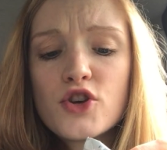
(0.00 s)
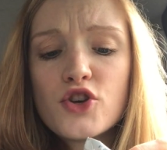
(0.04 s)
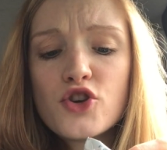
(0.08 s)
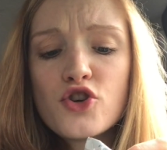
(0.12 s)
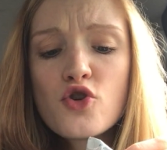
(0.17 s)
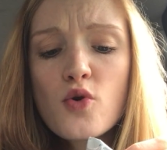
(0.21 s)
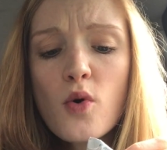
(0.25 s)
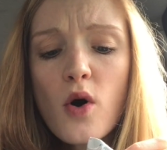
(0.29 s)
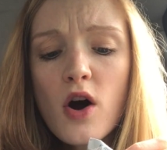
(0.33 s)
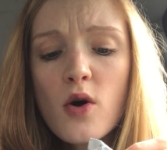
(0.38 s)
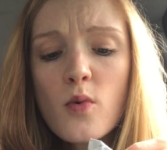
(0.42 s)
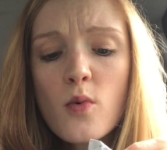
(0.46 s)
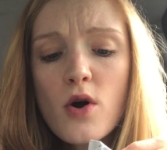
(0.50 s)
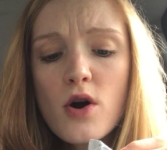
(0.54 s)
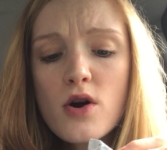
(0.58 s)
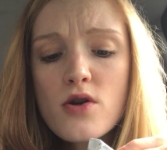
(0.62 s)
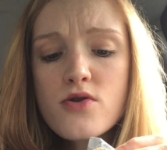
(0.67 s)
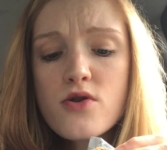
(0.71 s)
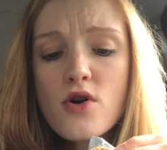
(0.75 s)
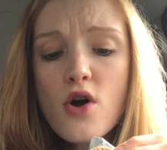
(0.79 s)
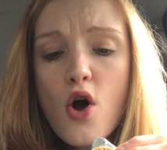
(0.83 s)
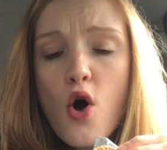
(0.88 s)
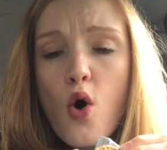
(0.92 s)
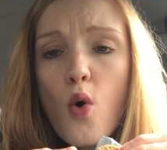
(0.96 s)
You are
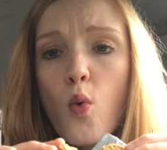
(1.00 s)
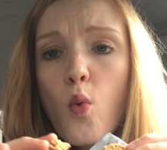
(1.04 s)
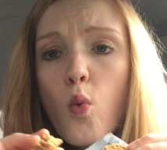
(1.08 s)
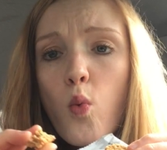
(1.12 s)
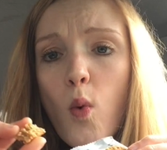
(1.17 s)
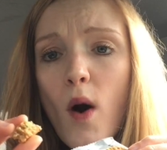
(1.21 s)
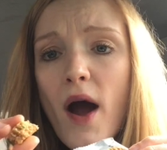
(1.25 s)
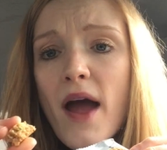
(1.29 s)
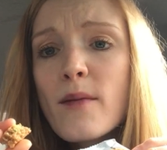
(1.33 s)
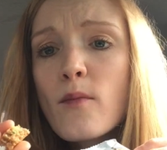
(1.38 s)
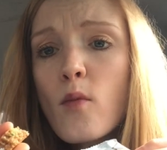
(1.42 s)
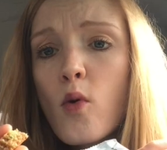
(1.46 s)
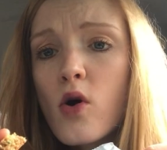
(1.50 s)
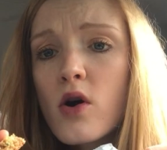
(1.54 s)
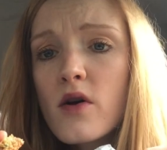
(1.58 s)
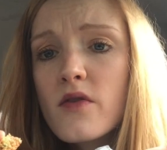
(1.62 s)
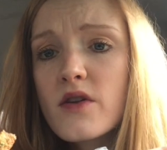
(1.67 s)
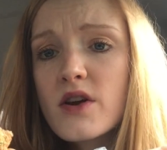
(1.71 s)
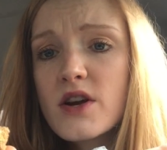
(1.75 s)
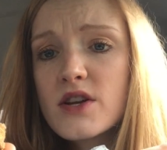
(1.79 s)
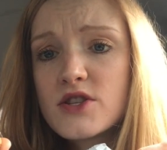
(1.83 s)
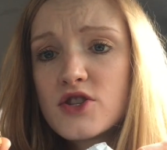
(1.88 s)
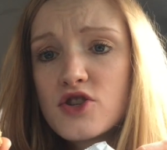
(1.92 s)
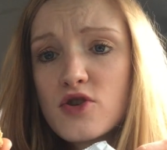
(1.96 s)
worth way more
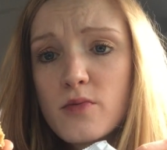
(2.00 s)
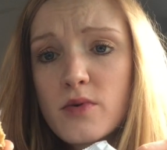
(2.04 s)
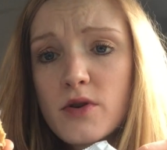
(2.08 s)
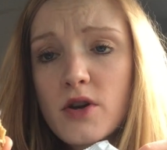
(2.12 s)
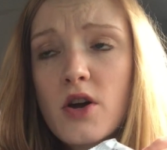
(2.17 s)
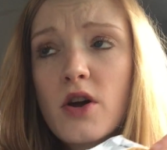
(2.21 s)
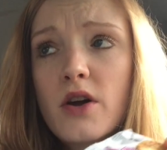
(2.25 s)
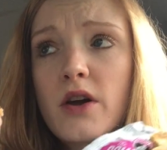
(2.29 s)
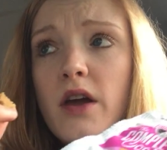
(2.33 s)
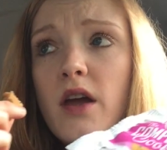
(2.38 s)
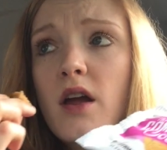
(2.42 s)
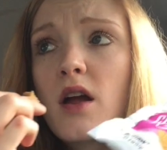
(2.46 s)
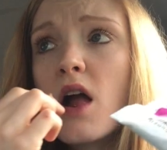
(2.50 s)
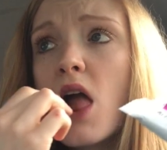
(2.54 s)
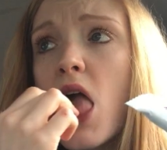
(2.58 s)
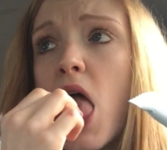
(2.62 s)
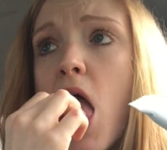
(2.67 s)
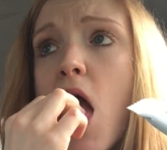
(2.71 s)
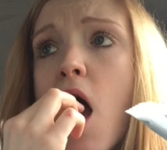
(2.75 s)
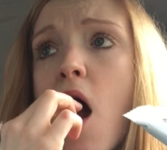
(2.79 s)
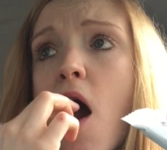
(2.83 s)
than a stupid cookie.